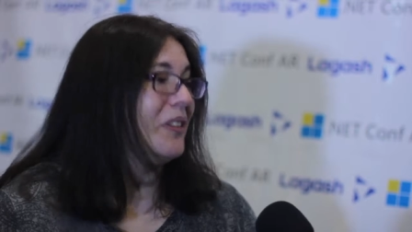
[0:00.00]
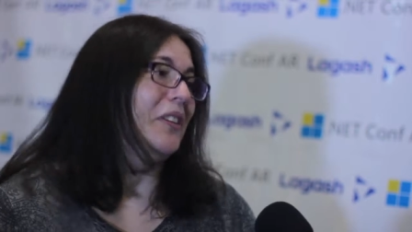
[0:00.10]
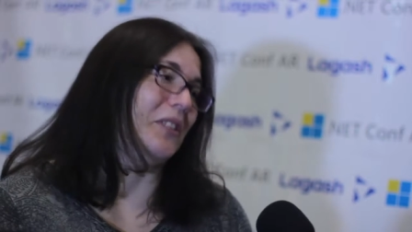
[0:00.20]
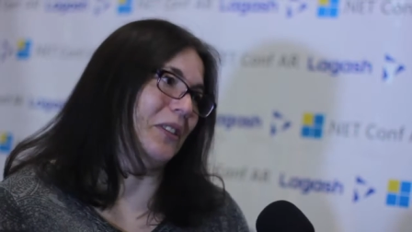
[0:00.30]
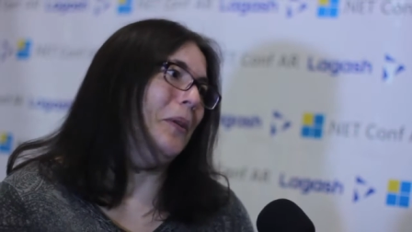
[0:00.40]

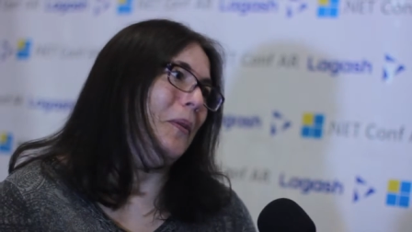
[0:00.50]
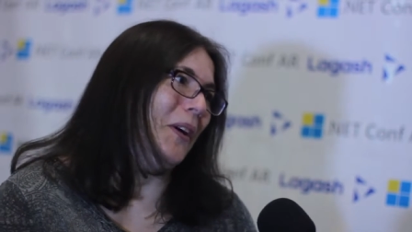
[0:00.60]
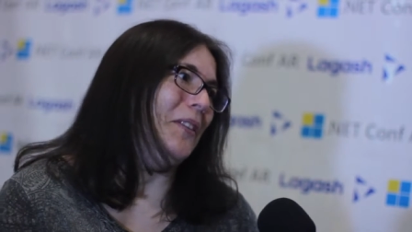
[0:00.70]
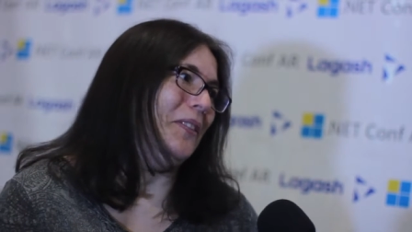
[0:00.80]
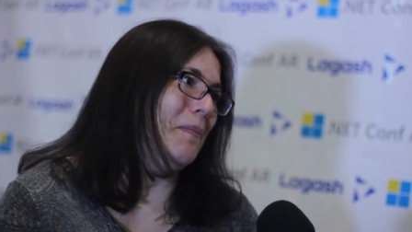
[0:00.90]
This is
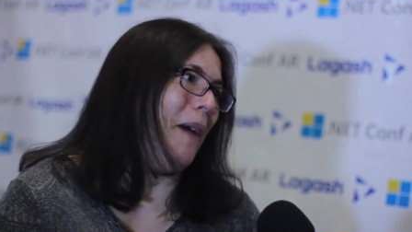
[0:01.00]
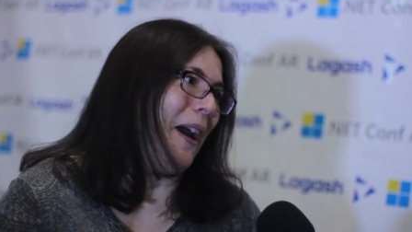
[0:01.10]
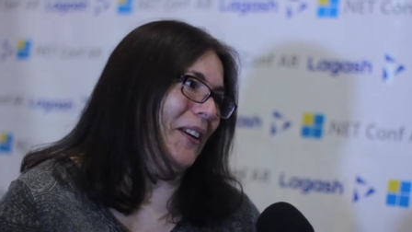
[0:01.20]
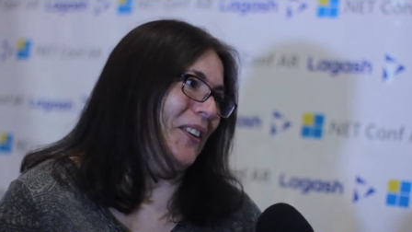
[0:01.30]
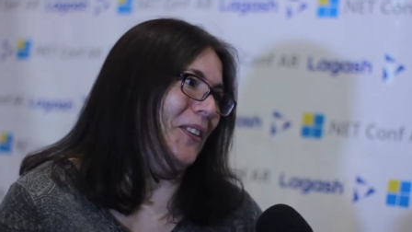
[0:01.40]
one of the
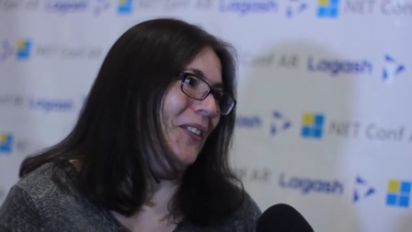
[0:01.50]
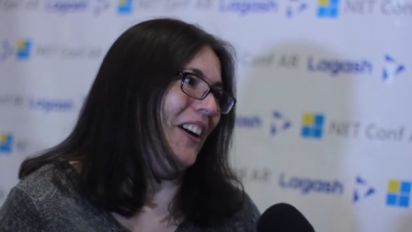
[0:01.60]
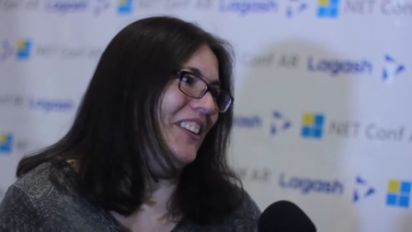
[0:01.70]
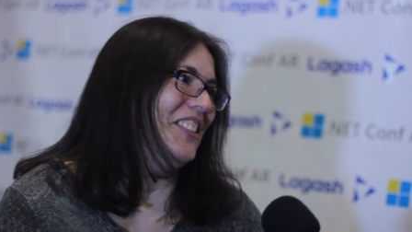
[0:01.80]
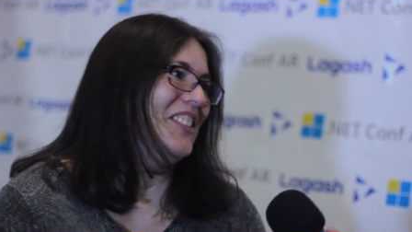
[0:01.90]
better
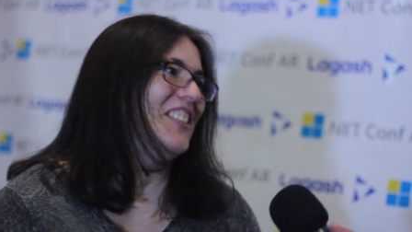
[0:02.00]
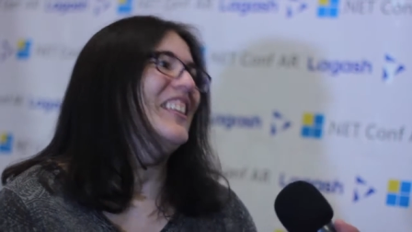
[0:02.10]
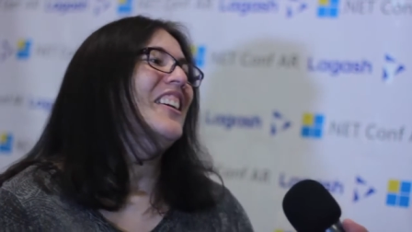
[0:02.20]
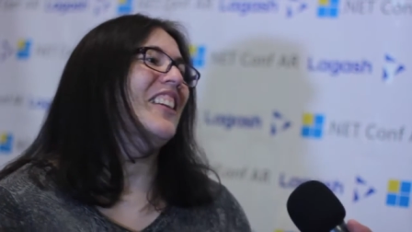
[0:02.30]
ones,